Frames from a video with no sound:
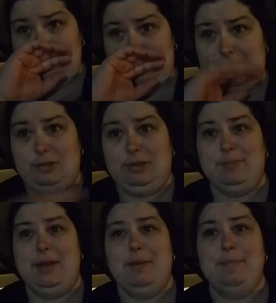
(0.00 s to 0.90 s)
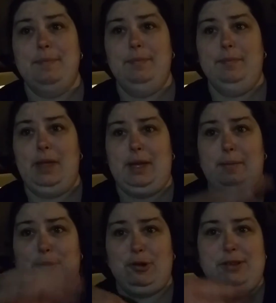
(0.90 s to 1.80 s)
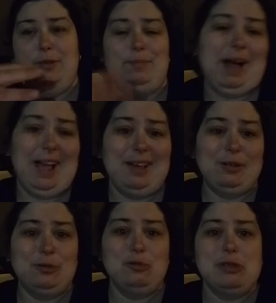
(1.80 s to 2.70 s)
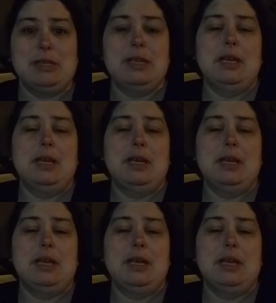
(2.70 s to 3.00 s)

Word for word: excuse me, like personal bios